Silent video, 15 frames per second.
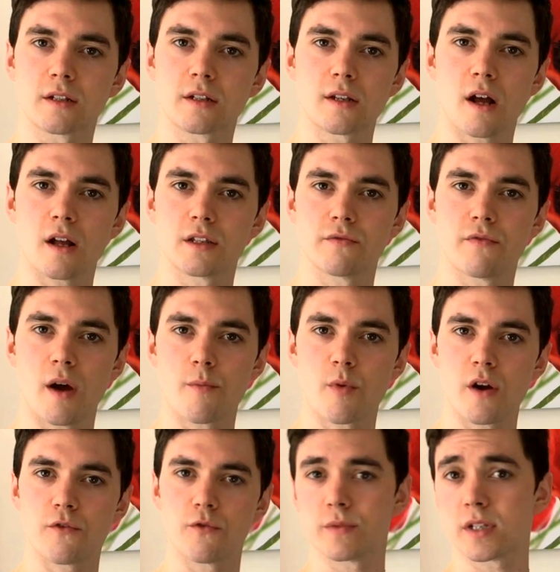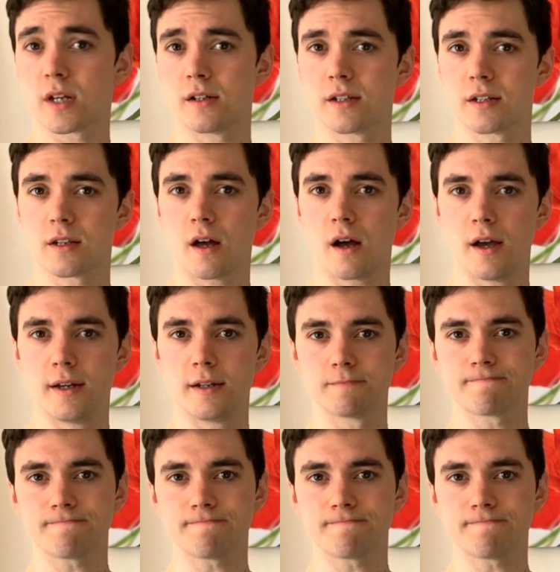start to vibrate from side to side.